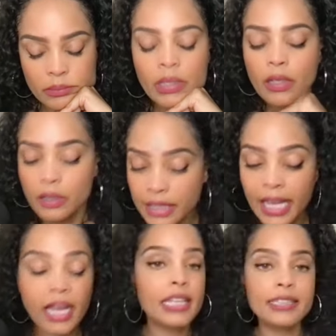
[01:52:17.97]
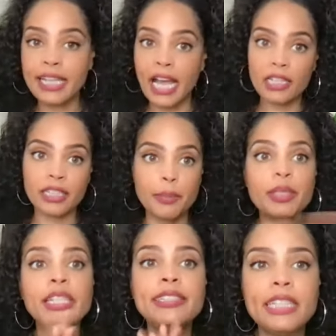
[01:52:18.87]
Yeah, exactly. But
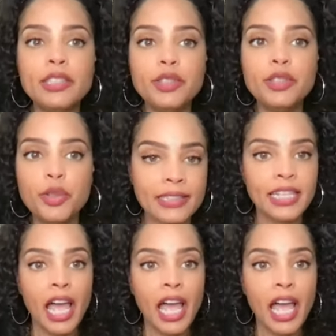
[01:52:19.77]
listen, you guys,